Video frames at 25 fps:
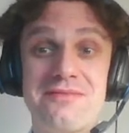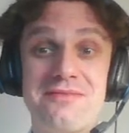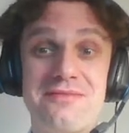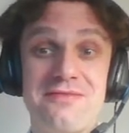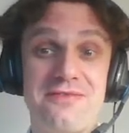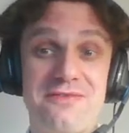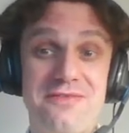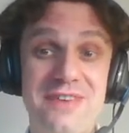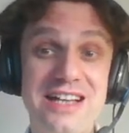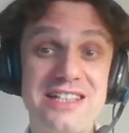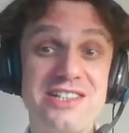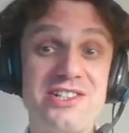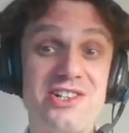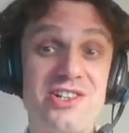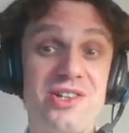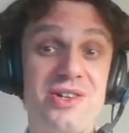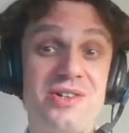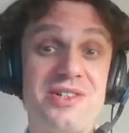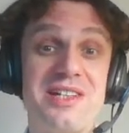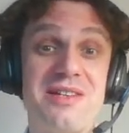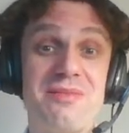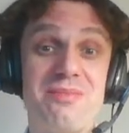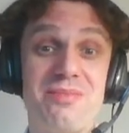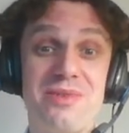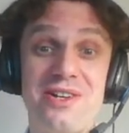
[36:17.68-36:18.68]
Factor
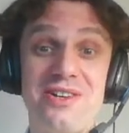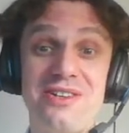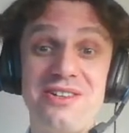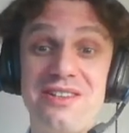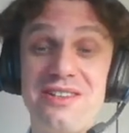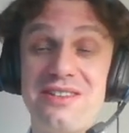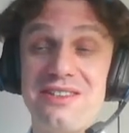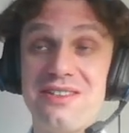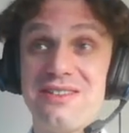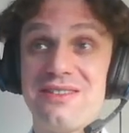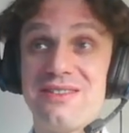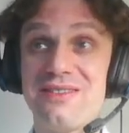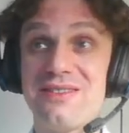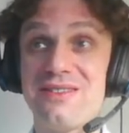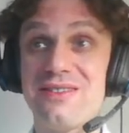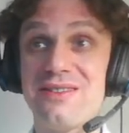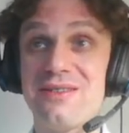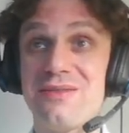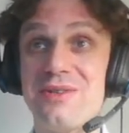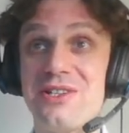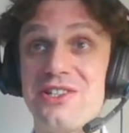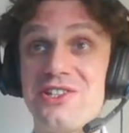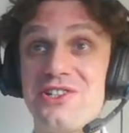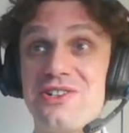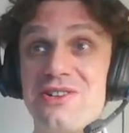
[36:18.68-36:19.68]
loading plot,
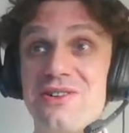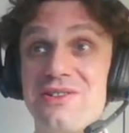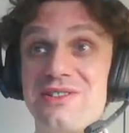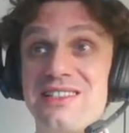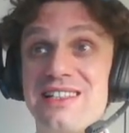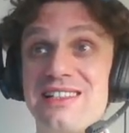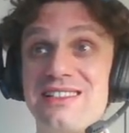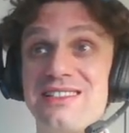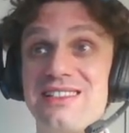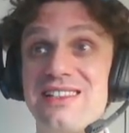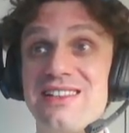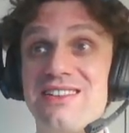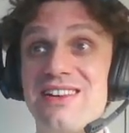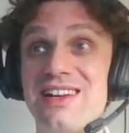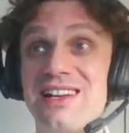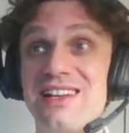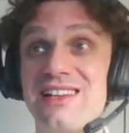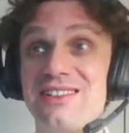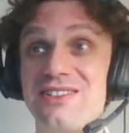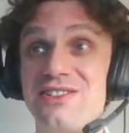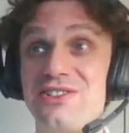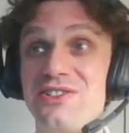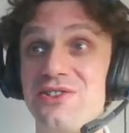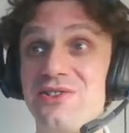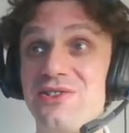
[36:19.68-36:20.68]
which shows us there
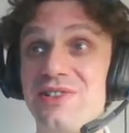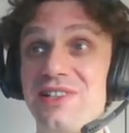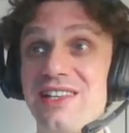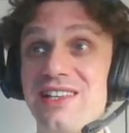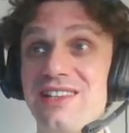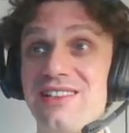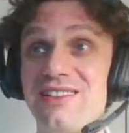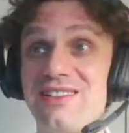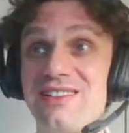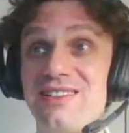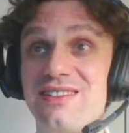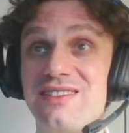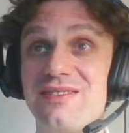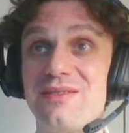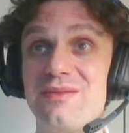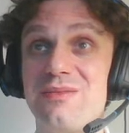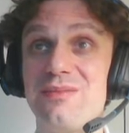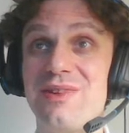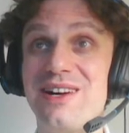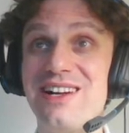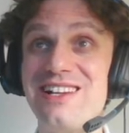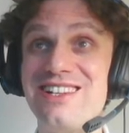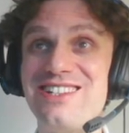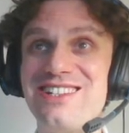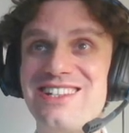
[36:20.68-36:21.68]
are 2 neat
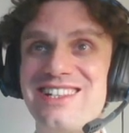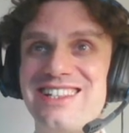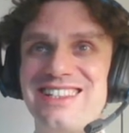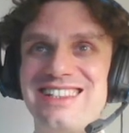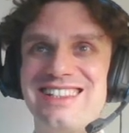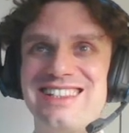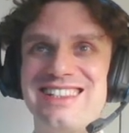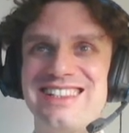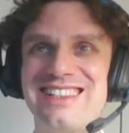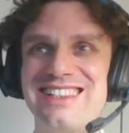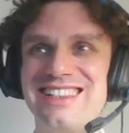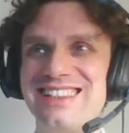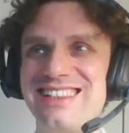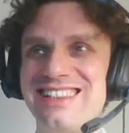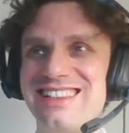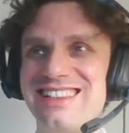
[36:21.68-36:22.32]
bunches,